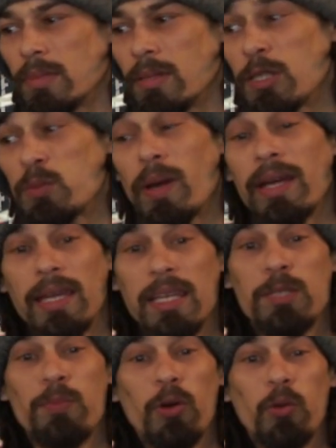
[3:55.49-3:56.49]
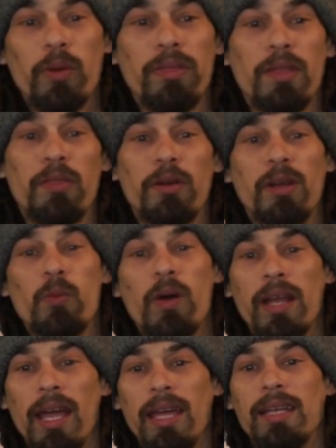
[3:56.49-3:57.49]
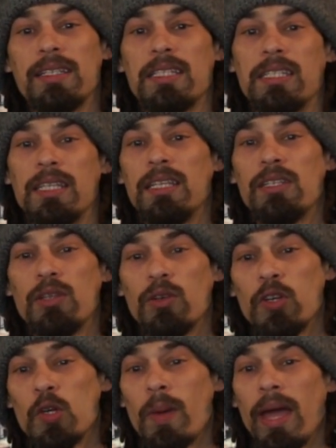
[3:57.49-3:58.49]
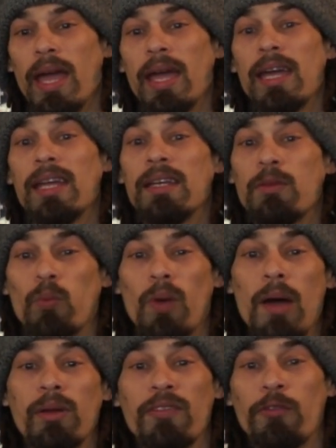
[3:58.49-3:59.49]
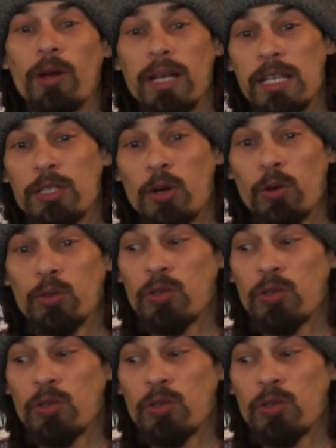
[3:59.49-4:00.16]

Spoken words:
This bike is built with a 31/8 seat tube and routing for an internal